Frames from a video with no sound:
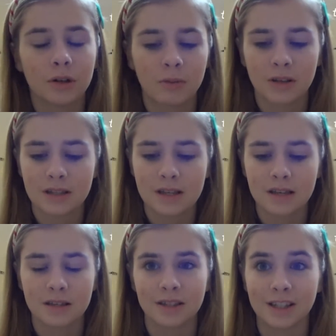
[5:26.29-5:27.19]
won't be able to see
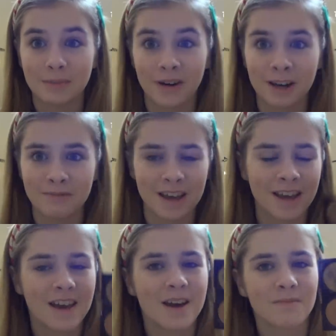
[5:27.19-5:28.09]
because the sun's behind me.
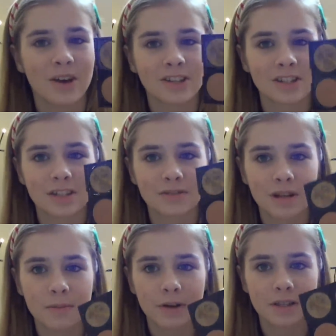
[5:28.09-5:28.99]
But it's just this
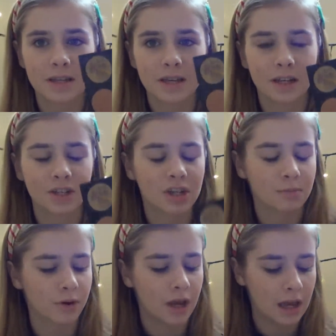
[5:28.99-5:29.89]
really pretty kind of
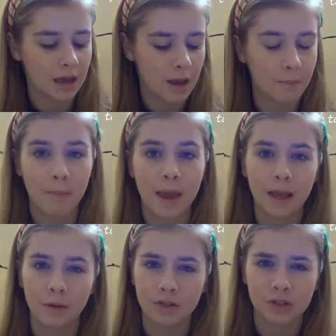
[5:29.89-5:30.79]
shimmery
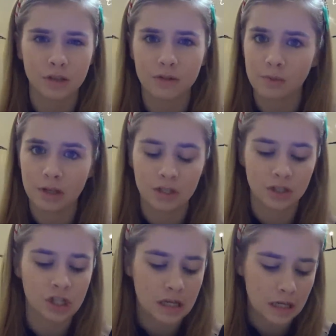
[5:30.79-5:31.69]
pink, which just gives a really
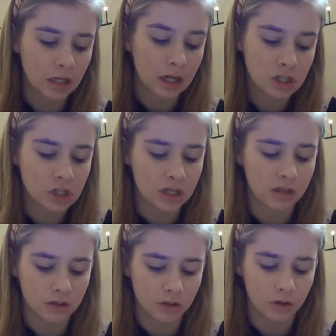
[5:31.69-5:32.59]
sheen, a nice
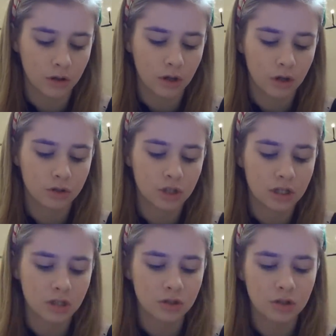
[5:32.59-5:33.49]
sheen to your
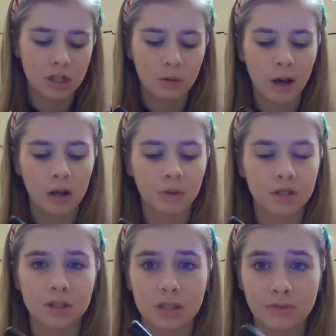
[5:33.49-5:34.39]
cheeks. And you do need quite a lot of
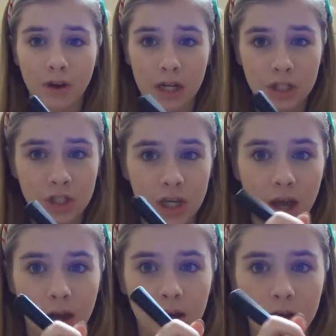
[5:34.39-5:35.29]
this because it's very
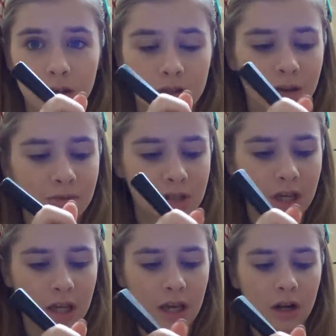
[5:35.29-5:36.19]
sheer. So I'm just
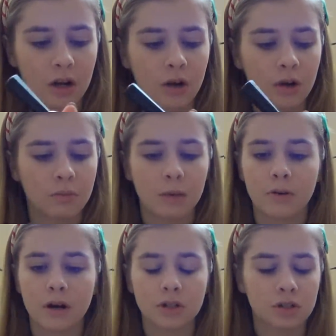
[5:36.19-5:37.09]
going to get a lot on my
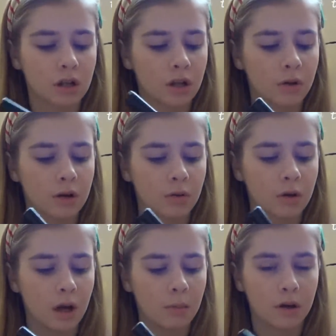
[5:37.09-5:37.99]
brush, load it all
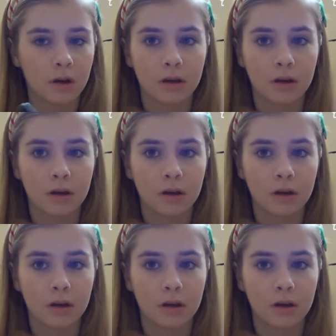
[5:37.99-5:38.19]
up.